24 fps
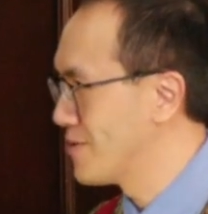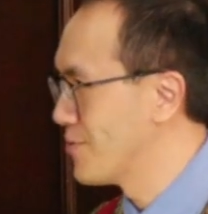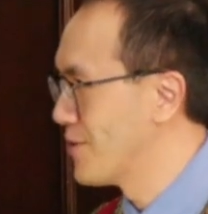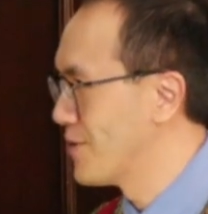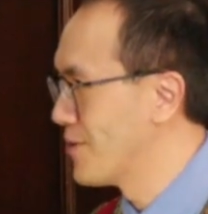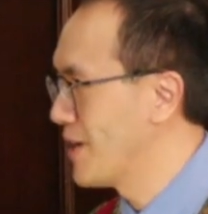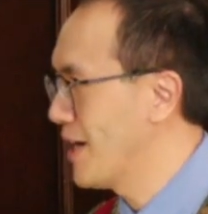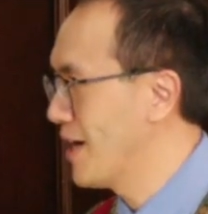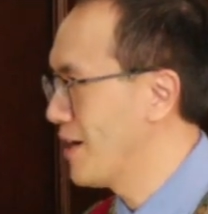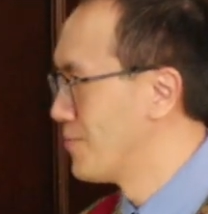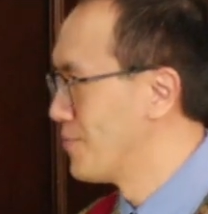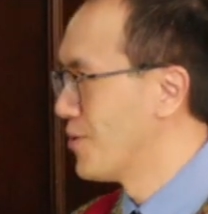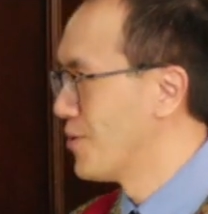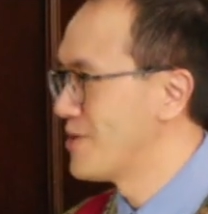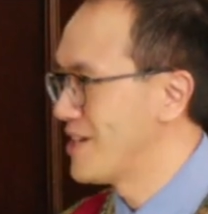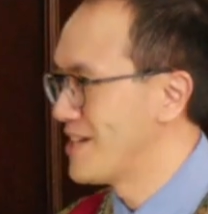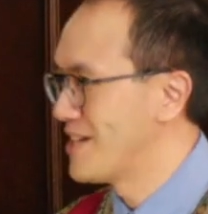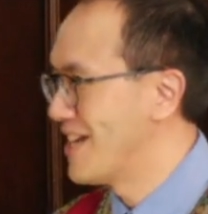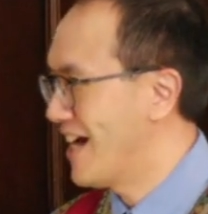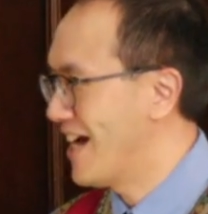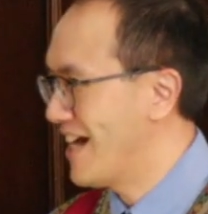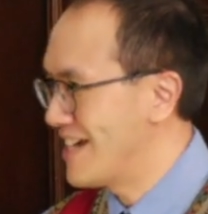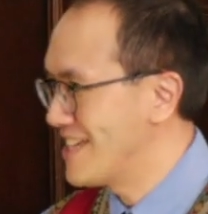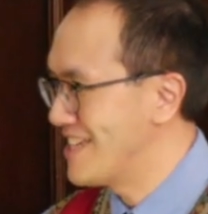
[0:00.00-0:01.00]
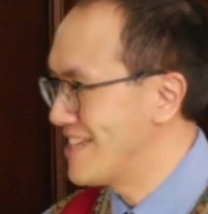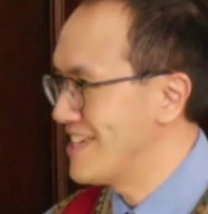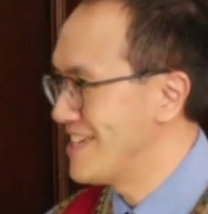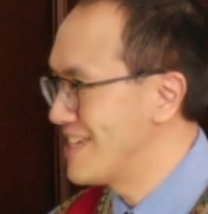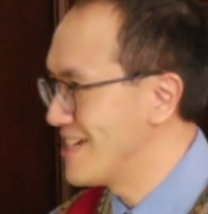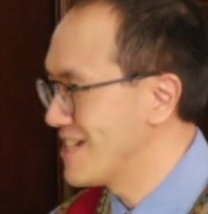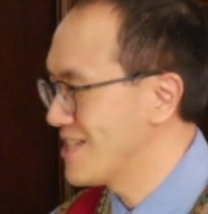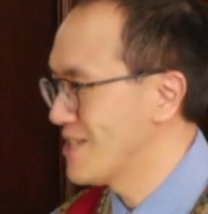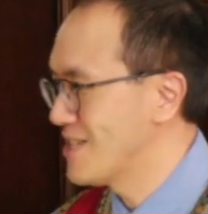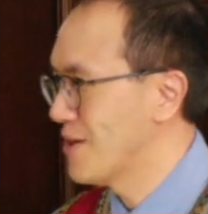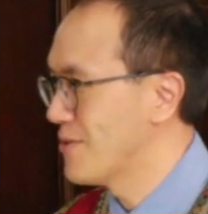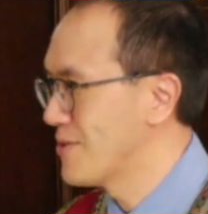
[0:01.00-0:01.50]
We have more than 90
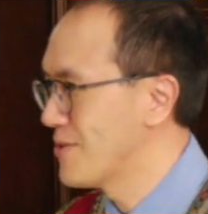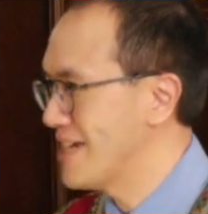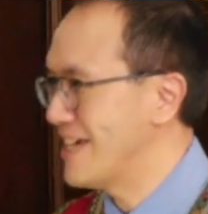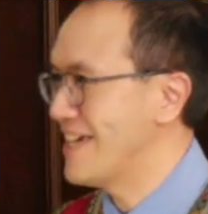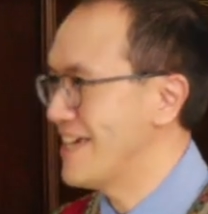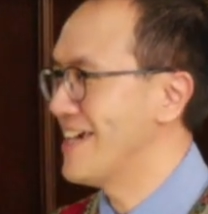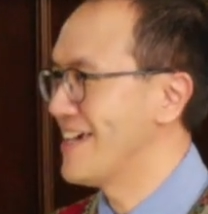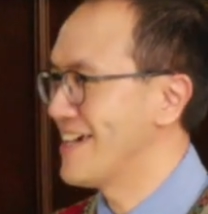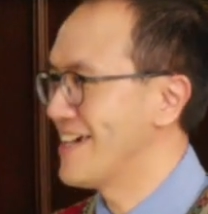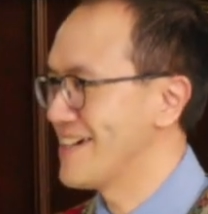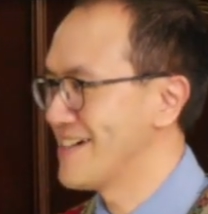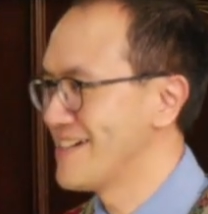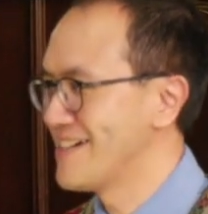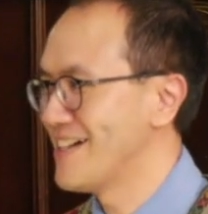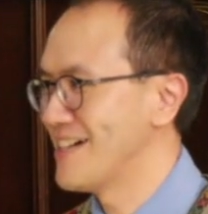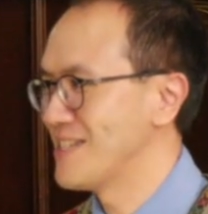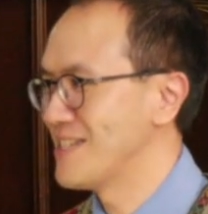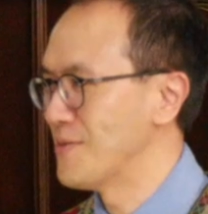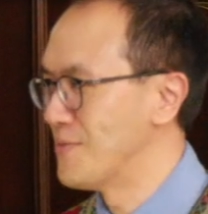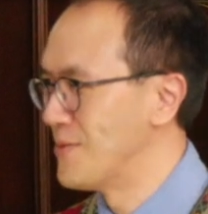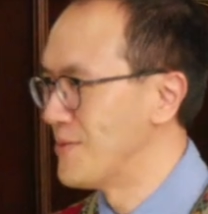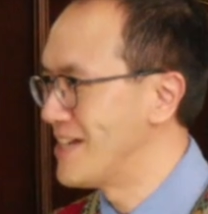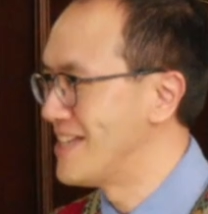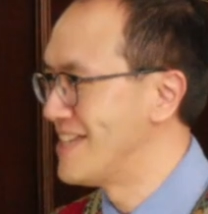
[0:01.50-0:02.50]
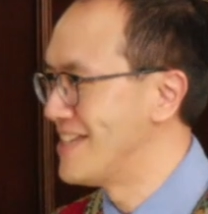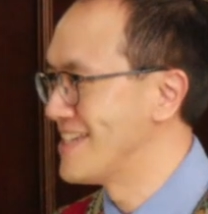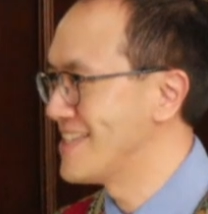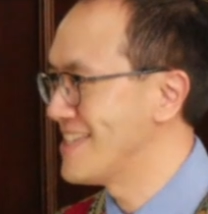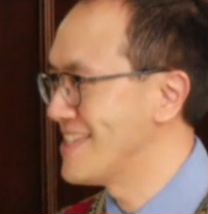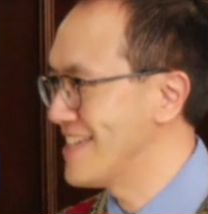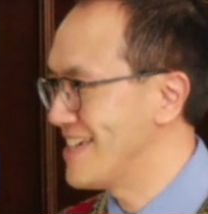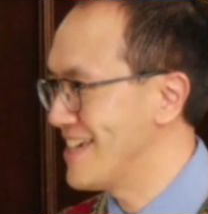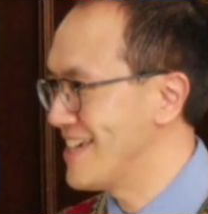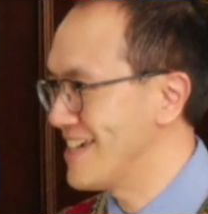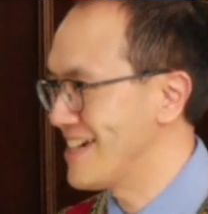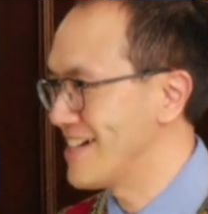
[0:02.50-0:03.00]
years old here as witness
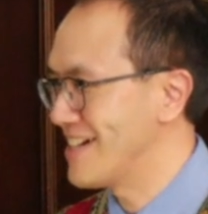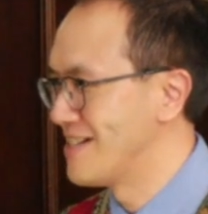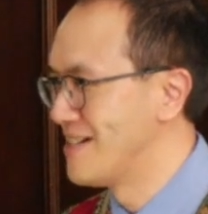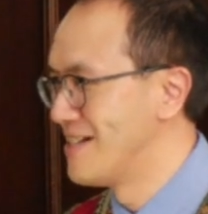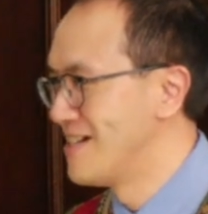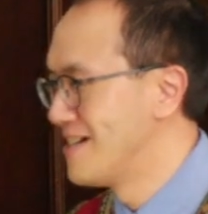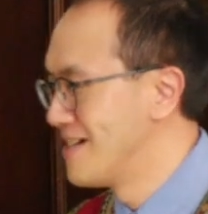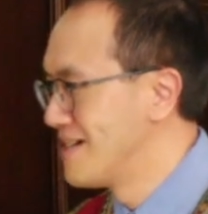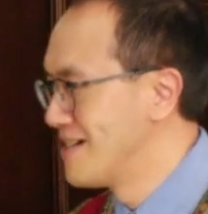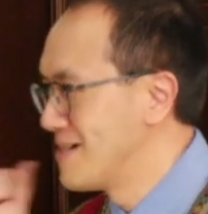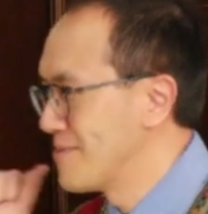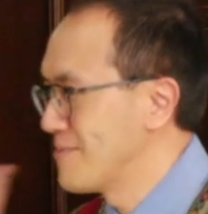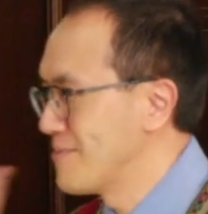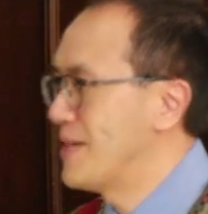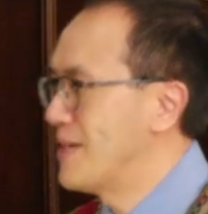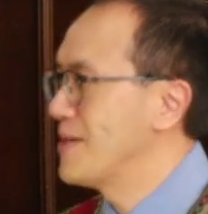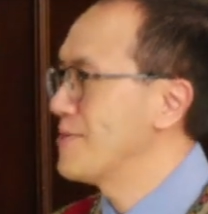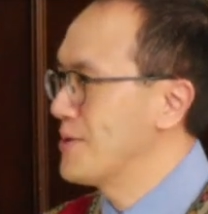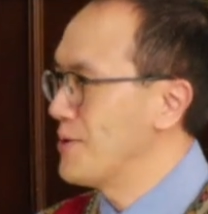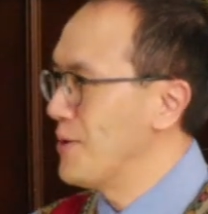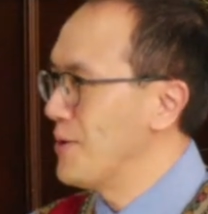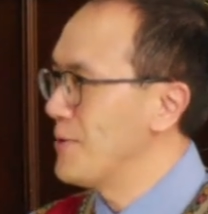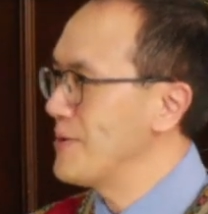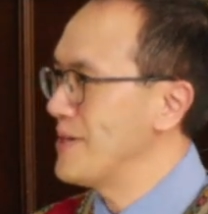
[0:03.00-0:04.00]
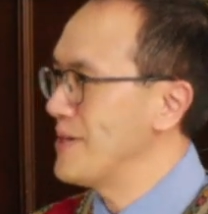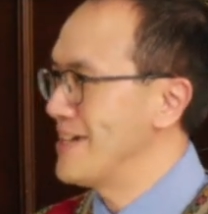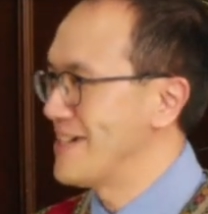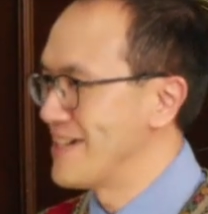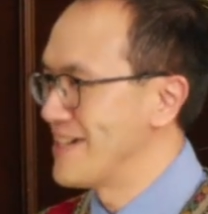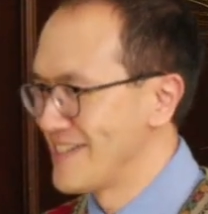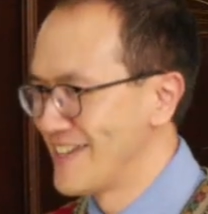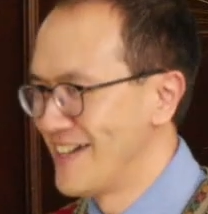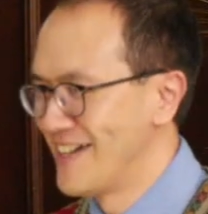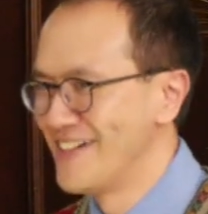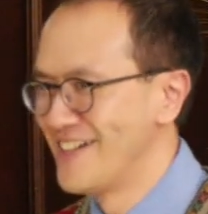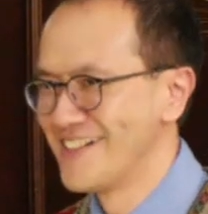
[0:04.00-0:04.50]
here. Keep
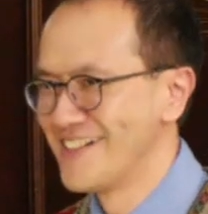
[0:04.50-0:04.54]
going.